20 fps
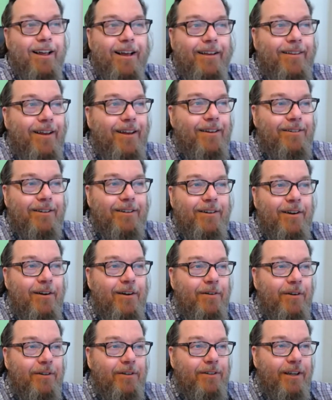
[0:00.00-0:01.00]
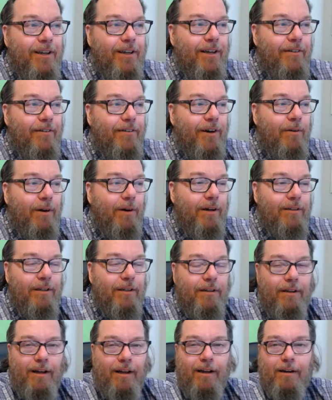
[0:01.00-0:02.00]
doesn't notice, and it requires a
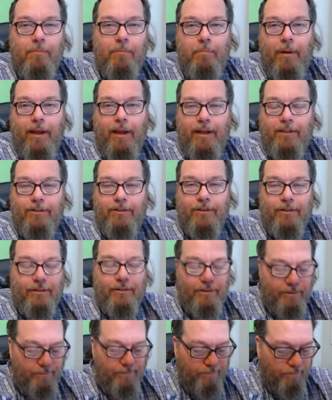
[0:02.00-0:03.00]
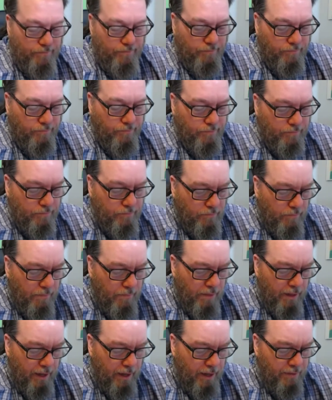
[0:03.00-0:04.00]
lot of patience.
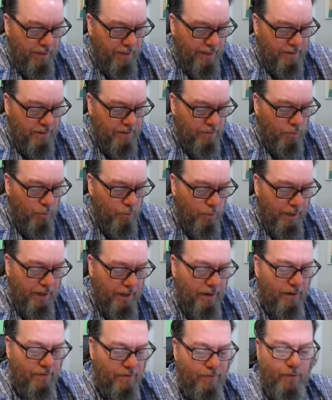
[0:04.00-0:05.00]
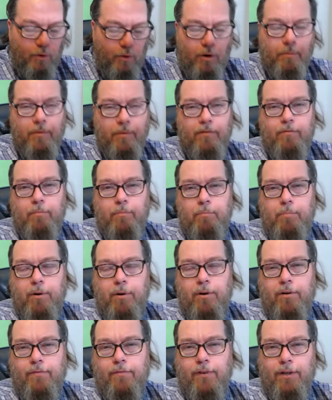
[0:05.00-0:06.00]
And that's a weird form of
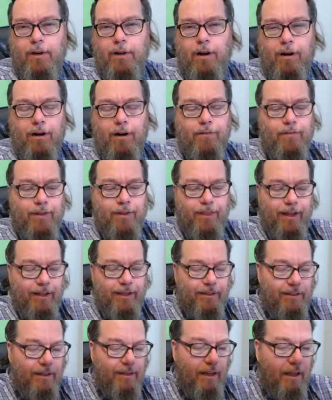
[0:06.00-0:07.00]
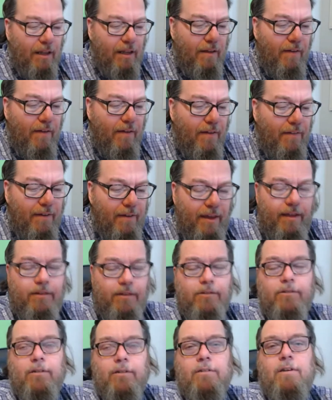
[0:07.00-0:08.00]
bird photography. That's
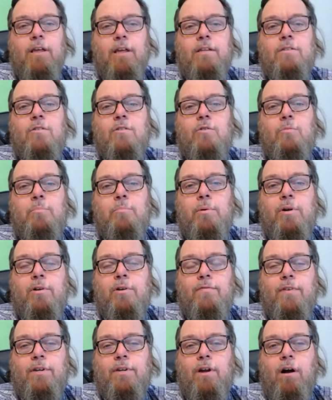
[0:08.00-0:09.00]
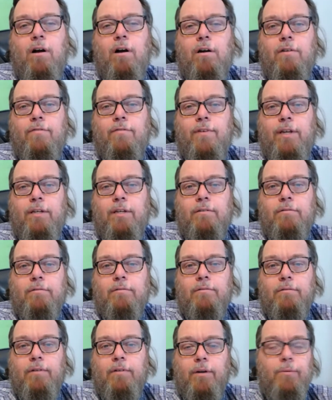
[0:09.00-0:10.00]
incidental bird photography.
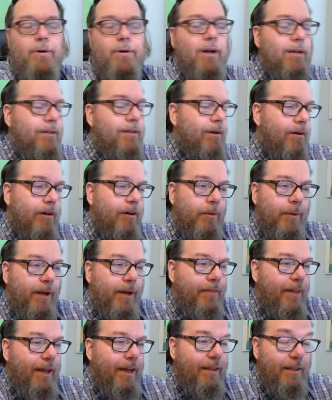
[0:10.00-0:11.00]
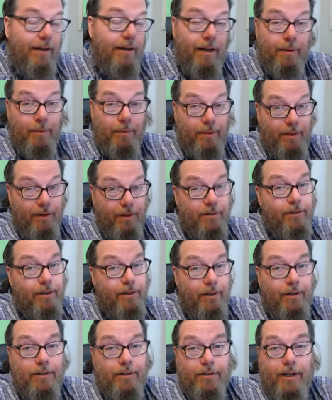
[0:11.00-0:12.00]
Now, we're not talking about that today, but there's a
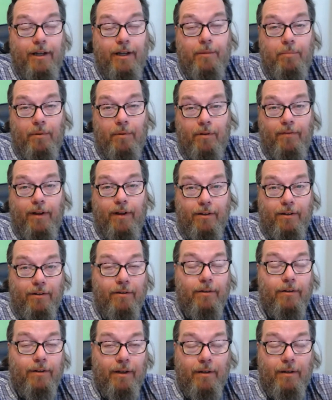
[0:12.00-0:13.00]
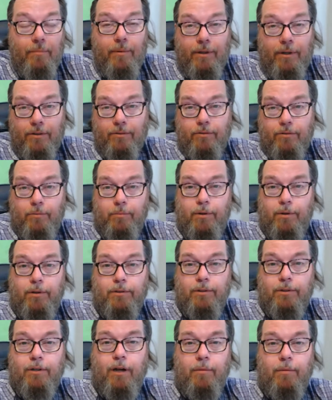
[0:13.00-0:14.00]
good example of how you can take pictures of
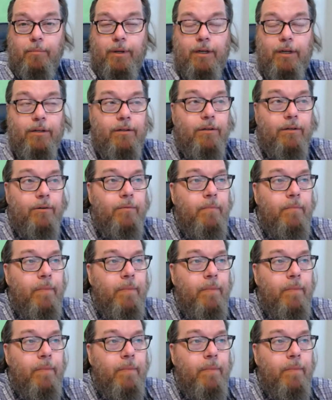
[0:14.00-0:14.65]
birds and not mean to.